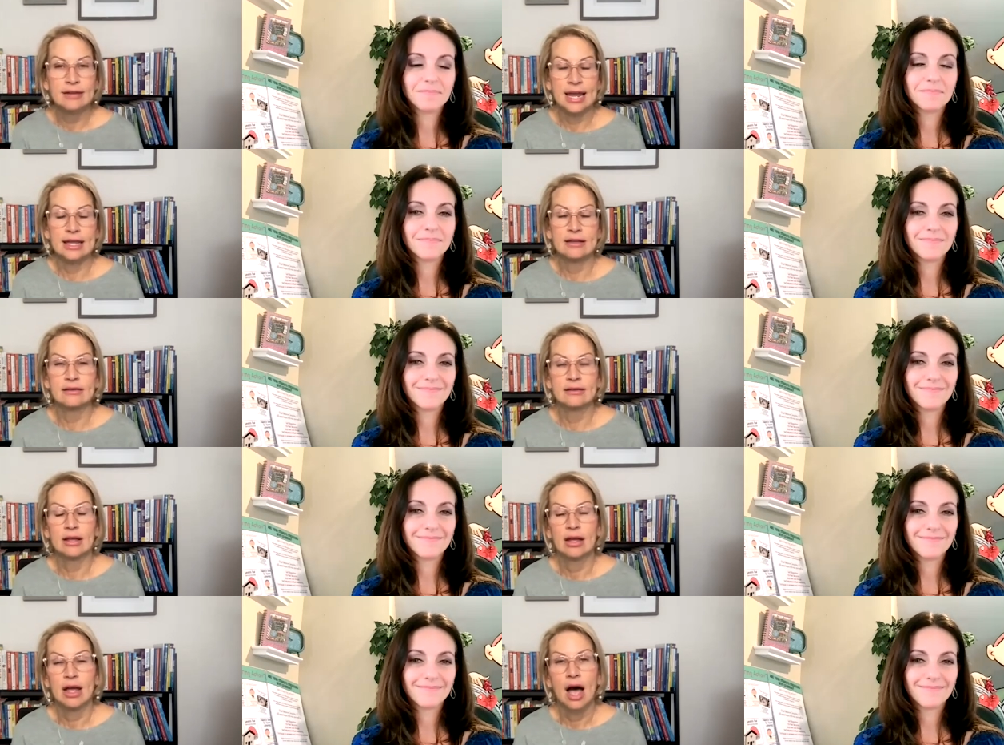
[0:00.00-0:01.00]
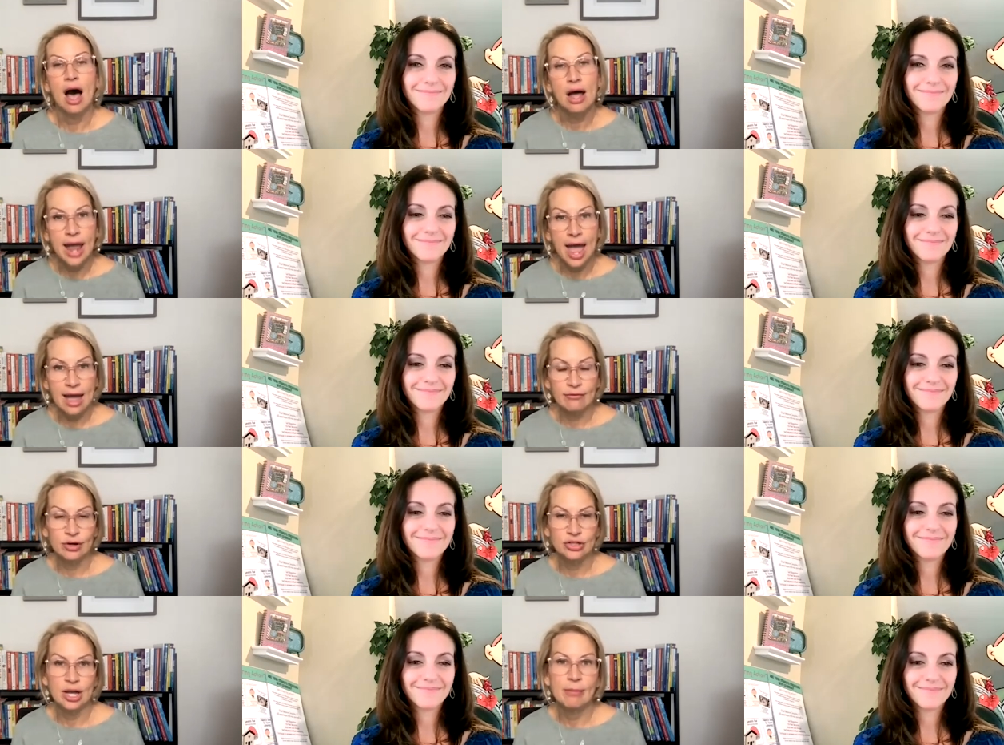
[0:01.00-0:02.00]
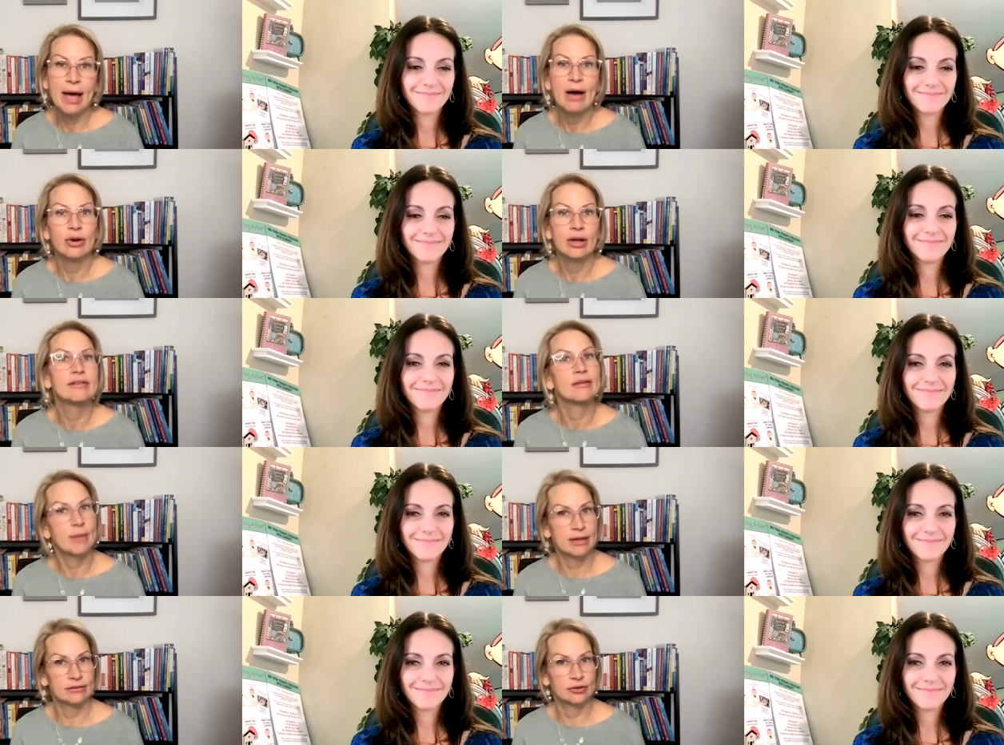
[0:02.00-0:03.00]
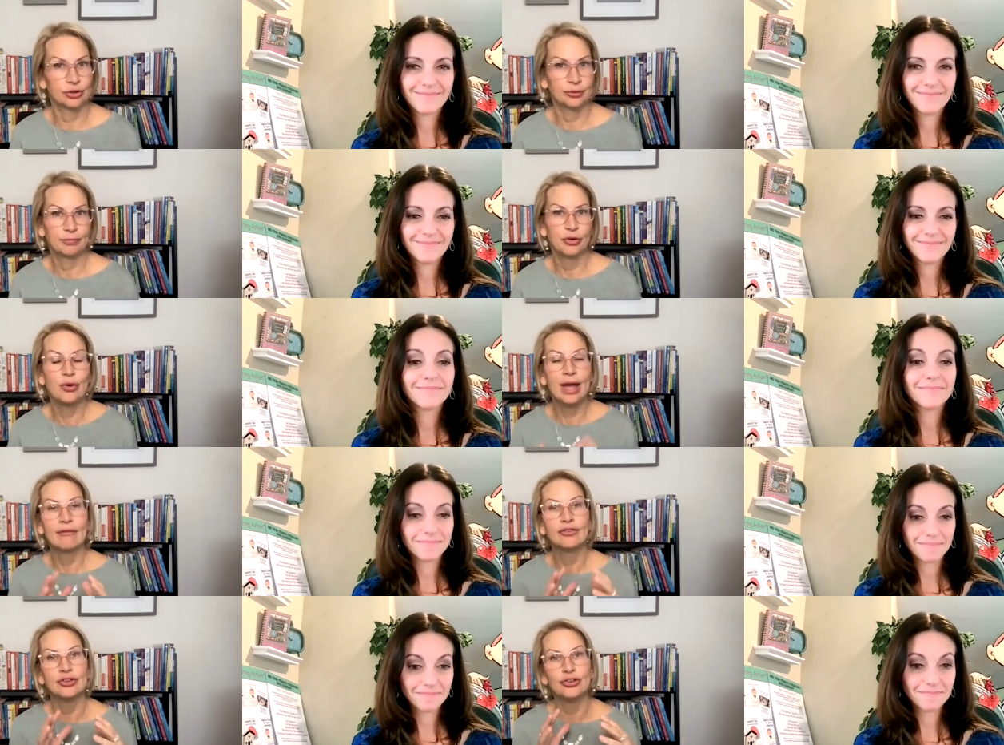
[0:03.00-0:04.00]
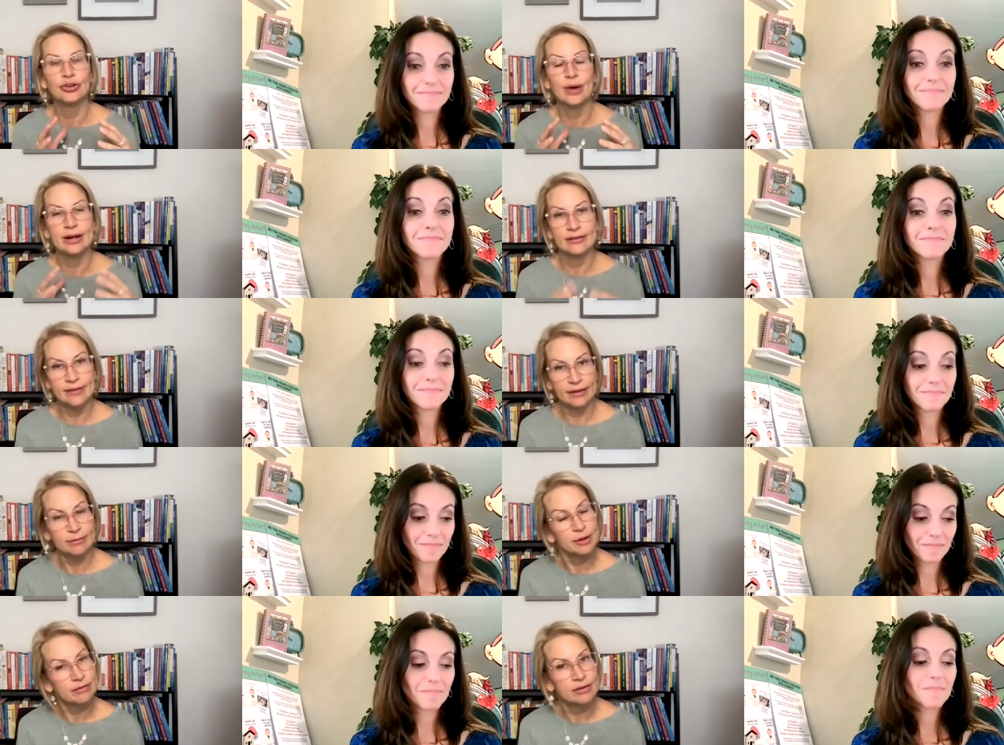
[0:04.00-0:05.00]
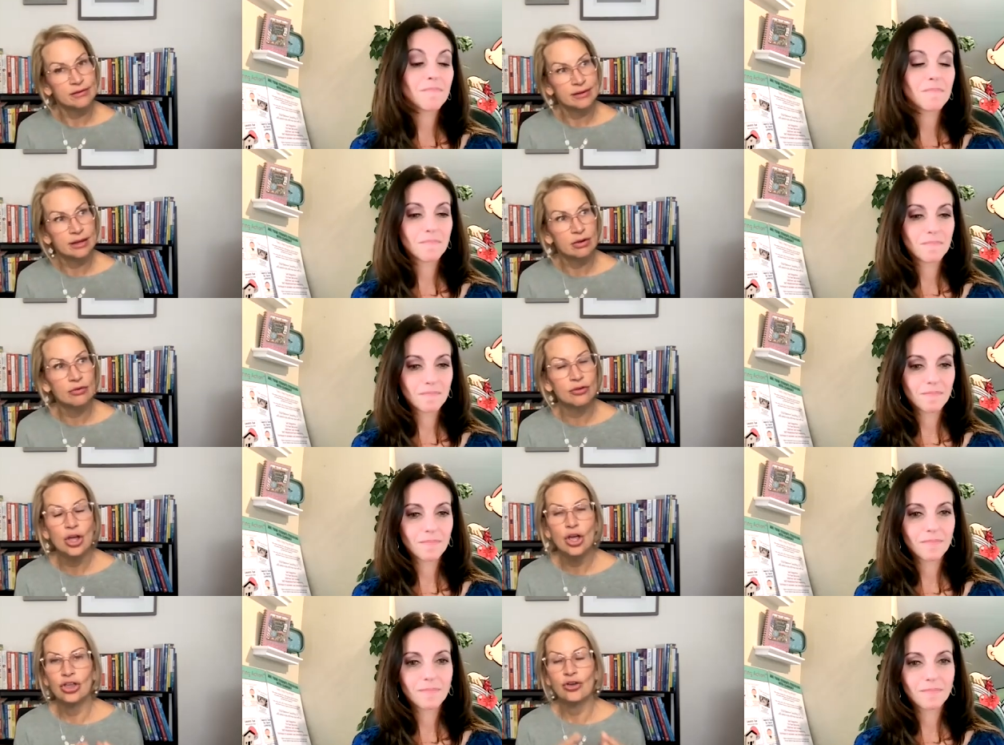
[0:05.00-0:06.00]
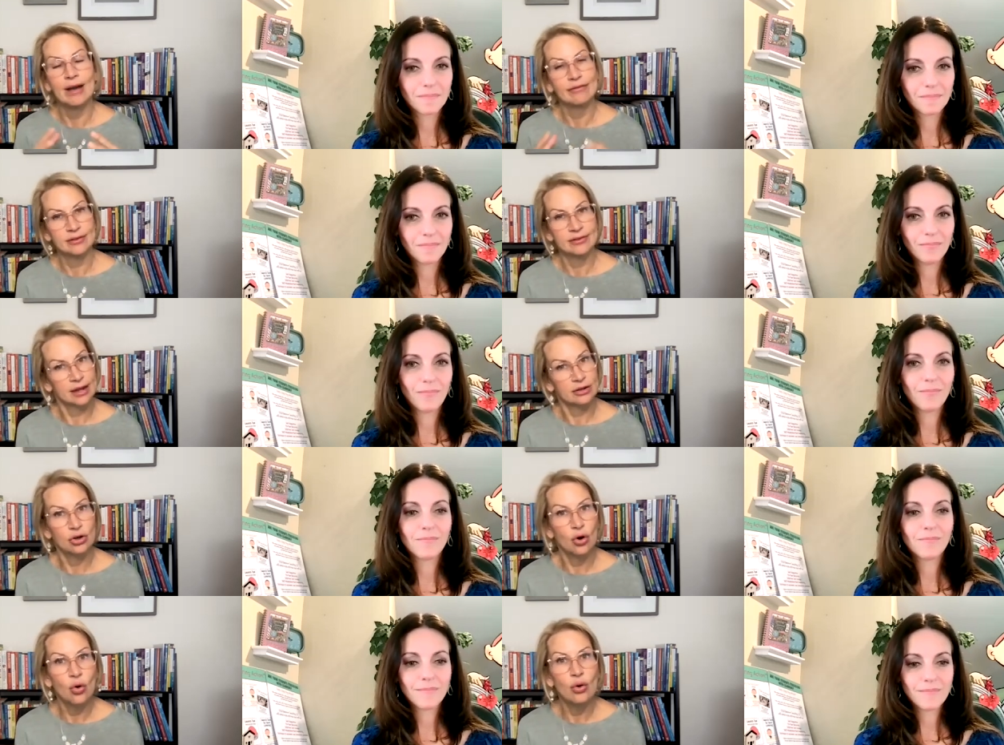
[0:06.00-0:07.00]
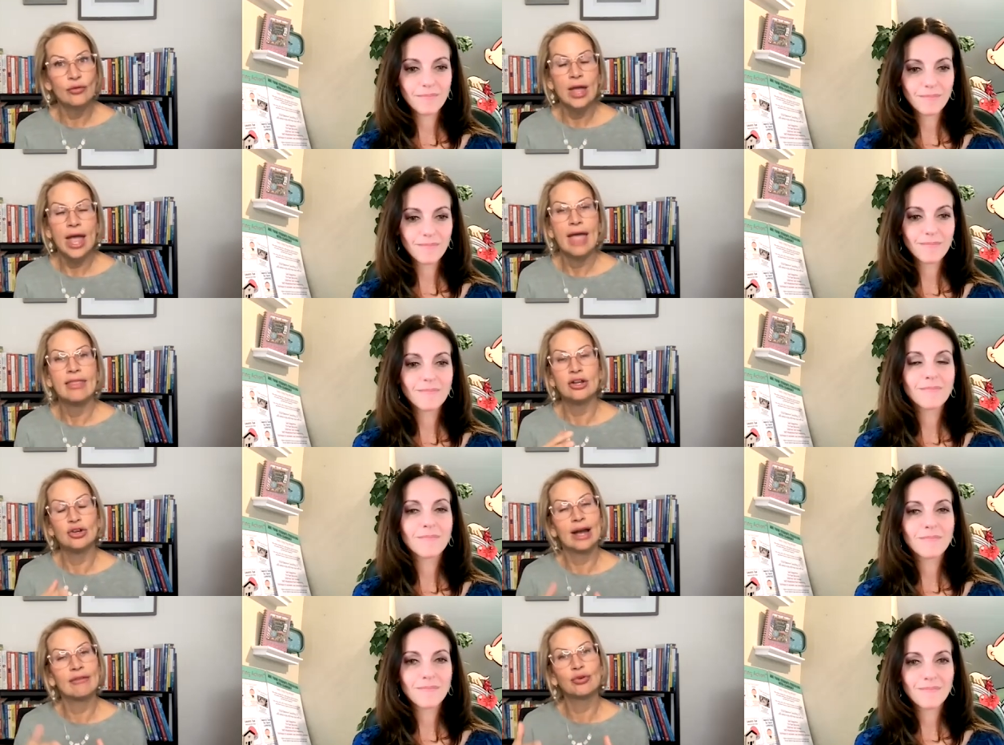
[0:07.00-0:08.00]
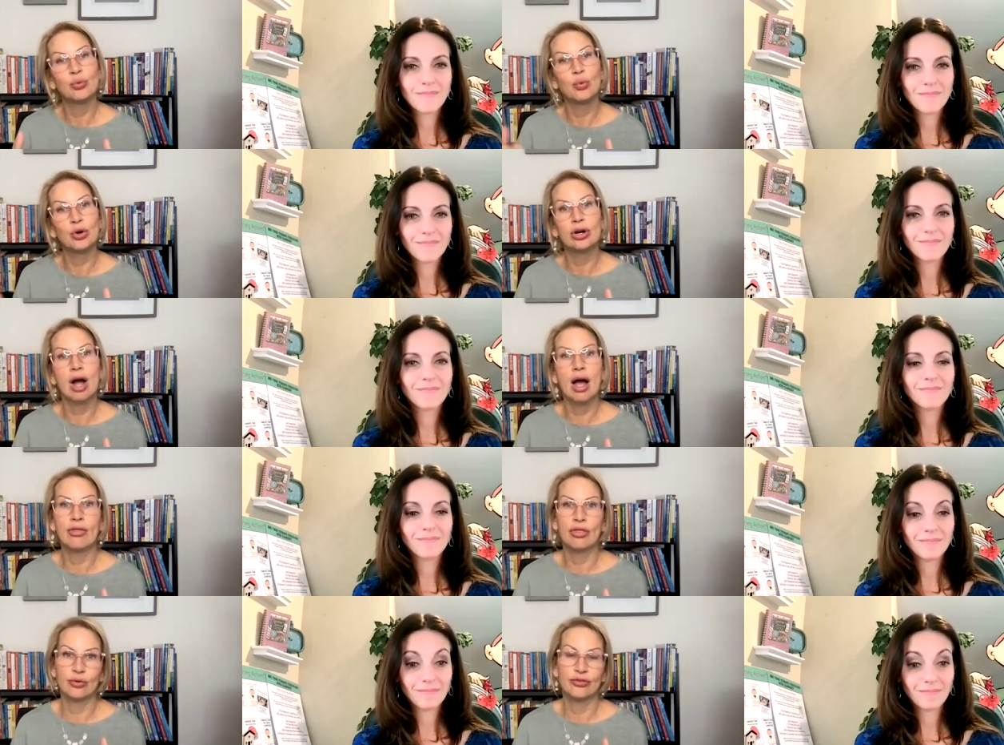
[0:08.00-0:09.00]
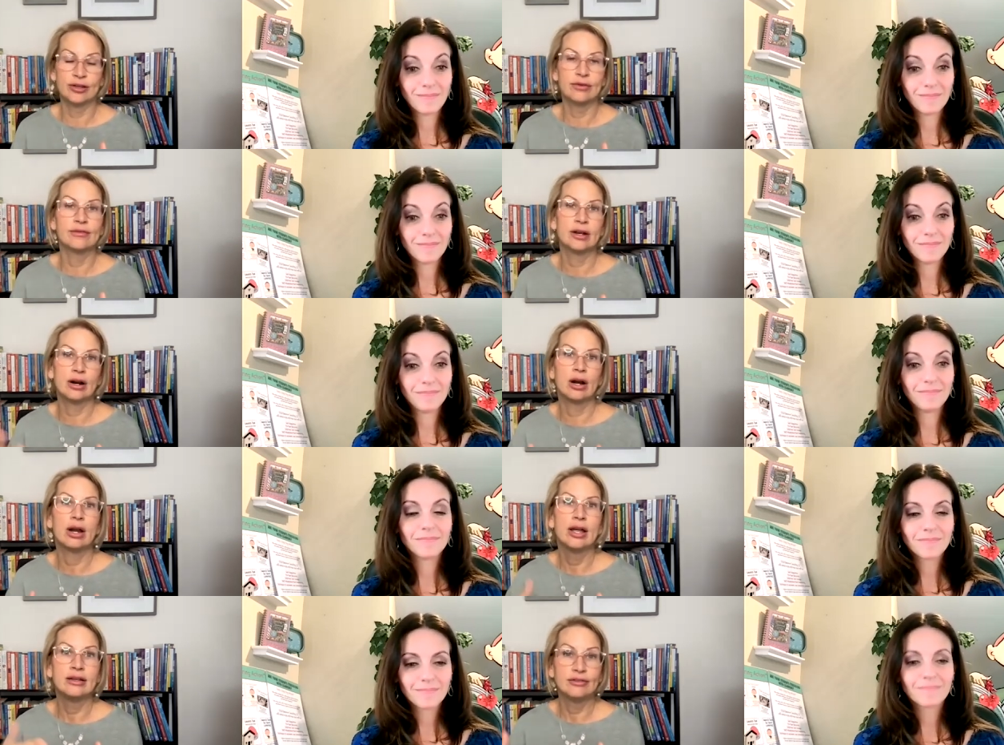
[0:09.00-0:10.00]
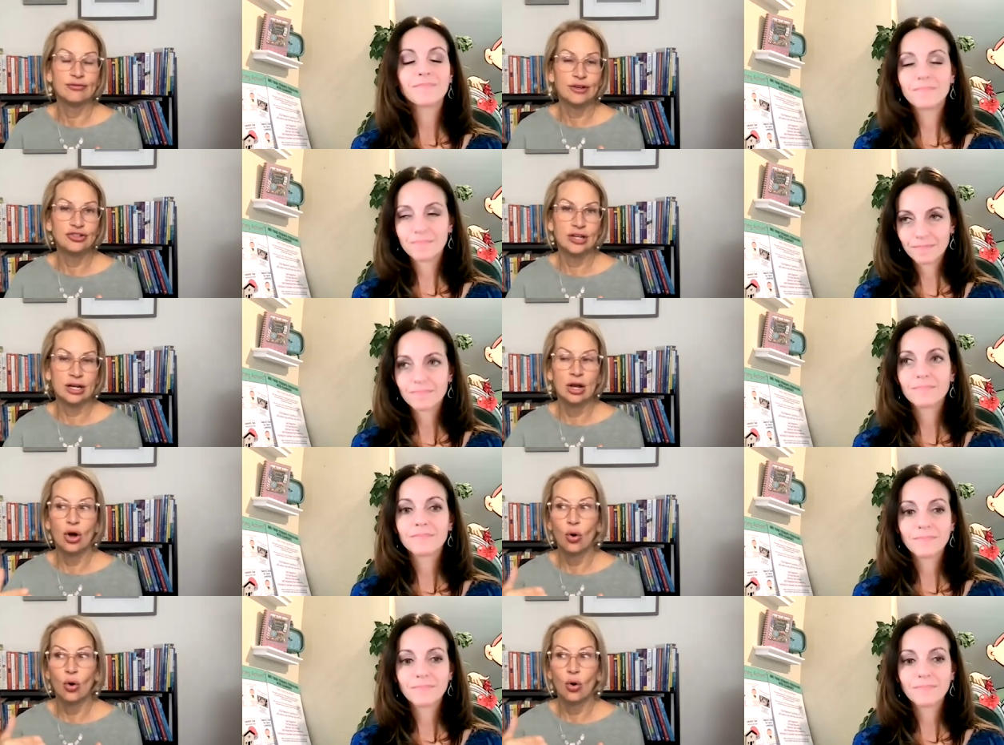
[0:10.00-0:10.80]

Speaker 1: takes on average about a semester. You have to do an assessment of the skills, you have to set goals, and then you have to work on those skills that are deficient